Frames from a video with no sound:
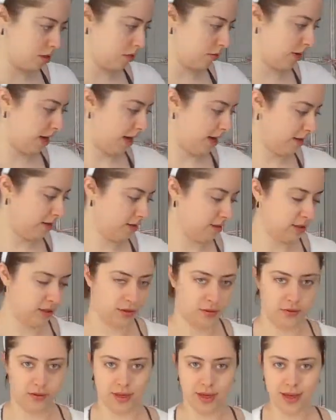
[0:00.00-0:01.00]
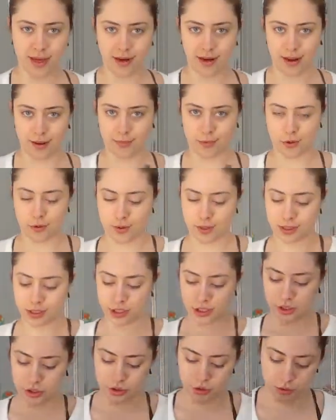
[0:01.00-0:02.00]
Okay, so then I'm
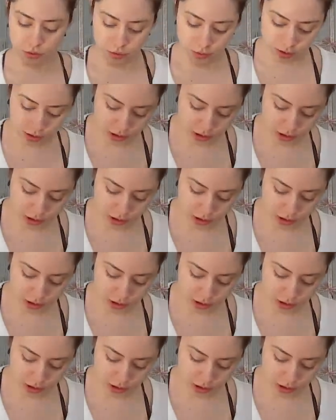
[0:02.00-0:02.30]
going to